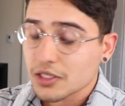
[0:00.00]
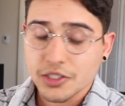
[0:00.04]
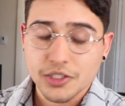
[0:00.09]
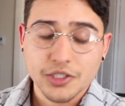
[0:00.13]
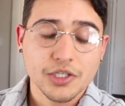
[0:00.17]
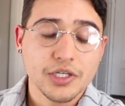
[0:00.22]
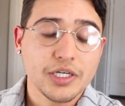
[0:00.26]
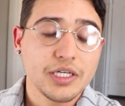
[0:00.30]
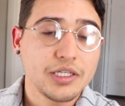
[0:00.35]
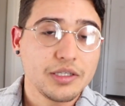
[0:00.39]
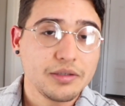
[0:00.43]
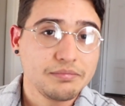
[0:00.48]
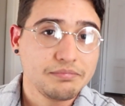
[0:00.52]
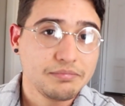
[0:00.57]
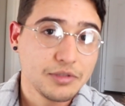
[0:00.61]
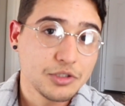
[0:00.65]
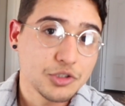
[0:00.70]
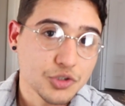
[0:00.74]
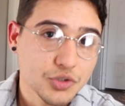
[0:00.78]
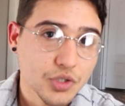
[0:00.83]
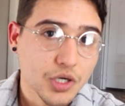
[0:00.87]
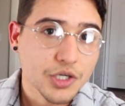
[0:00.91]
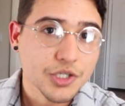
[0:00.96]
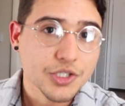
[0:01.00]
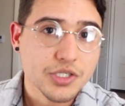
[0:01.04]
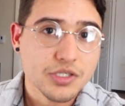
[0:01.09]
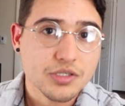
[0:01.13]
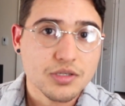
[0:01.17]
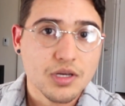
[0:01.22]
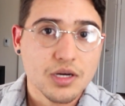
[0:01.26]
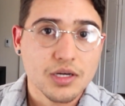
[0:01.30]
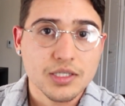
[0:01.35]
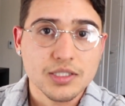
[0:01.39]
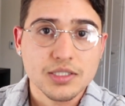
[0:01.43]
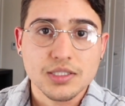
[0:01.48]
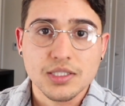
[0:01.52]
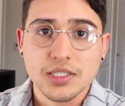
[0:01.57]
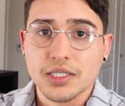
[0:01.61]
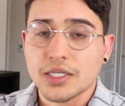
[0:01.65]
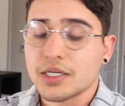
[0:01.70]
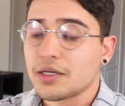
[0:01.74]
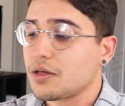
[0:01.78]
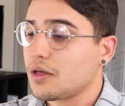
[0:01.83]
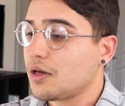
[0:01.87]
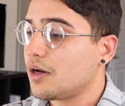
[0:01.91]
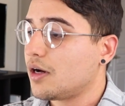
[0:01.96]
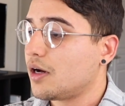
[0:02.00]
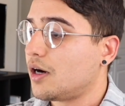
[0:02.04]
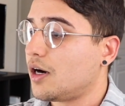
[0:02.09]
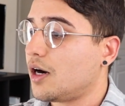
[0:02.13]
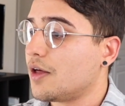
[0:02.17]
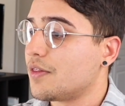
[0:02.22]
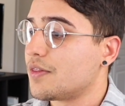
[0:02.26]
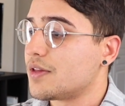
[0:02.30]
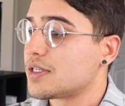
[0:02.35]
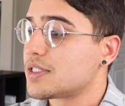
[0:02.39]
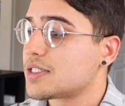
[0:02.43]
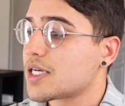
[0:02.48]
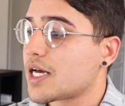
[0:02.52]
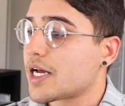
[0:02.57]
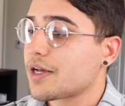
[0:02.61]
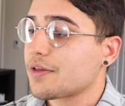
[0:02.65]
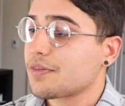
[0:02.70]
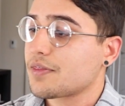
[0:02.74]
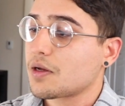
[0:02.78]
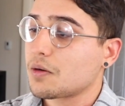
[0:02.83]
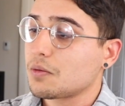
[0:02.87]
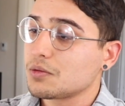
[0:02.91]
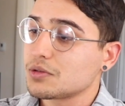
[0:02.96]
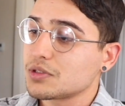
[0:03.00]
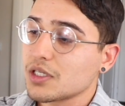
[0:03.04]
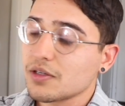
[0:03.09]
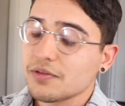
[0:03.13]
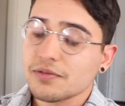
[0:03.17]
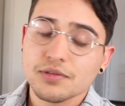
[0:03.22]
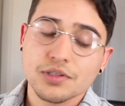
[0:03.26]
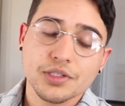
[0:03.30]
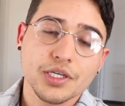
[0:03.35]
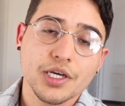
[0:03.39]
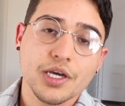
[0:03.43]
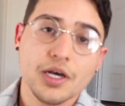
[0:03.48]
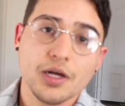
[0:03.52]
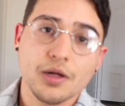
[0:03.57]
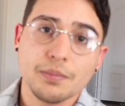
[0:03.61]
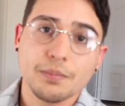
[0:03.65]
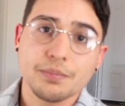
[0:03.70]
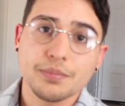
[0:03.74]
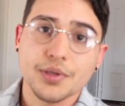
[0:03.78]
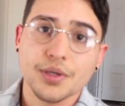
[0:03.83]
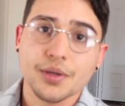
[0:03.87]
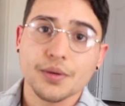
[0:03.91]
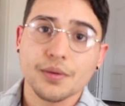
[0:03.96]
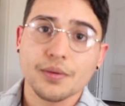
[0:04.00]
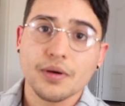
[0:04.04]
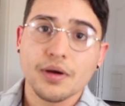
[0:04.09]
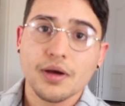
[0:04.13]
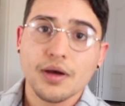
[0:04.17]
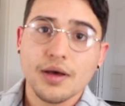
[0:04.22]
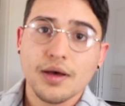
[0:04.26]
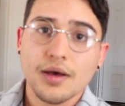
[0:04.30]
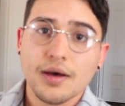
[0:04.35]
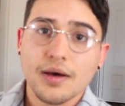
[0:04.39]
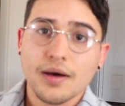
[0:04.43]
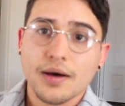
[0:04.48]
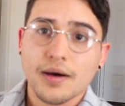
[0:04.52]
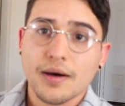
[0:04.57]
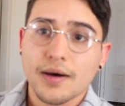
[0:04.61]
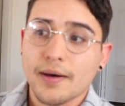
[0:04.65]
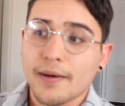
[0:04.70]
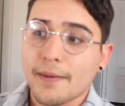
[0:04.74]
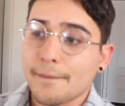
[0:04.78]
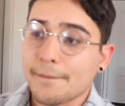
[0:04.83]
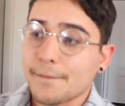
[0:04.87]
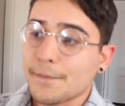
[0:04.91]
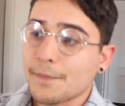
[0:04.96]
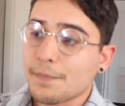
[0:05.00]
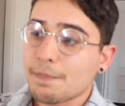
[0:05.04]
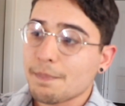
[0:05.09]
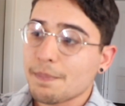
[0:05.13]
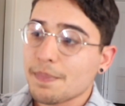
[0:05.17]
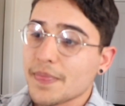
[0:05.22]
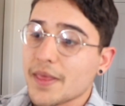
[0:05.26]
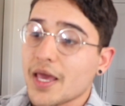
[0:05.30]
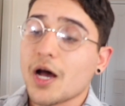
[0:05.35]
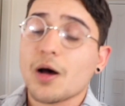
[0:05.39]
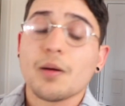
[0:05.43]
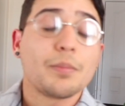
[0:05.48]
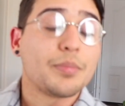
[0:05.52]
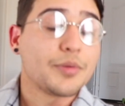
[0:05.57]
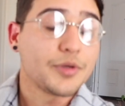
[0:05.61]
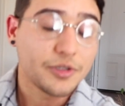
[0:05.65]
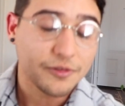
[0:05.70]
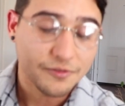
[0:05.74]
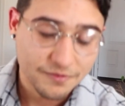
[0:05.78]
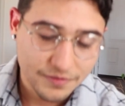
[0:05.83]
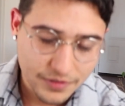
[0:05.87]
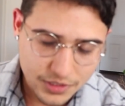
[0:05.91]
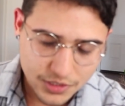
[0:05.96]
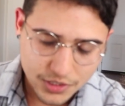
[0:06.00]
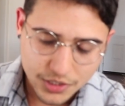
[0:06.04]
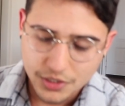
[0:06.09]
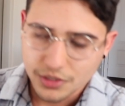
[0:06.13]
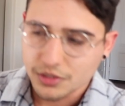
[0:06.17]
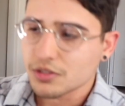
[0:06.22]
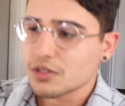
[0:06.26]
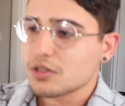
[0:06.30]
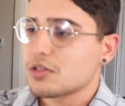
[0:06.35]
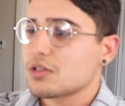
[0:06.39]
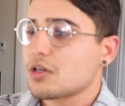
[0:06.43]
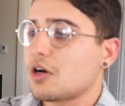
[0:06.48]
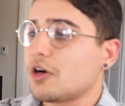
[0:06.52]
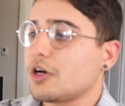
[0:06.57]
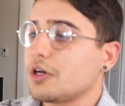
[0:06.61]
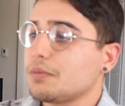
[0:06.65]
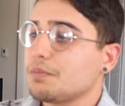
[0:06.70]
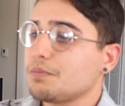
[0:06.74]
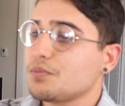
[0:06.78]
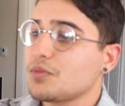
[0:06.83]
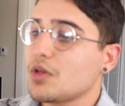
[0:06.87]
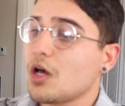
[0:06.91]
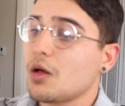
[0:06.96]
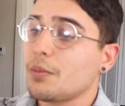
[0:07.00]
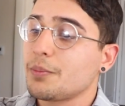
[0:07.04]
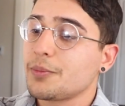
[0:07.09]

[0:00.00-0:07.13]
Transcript: and very clear instructions, honestly, on the site that will definitely help you, help your visitors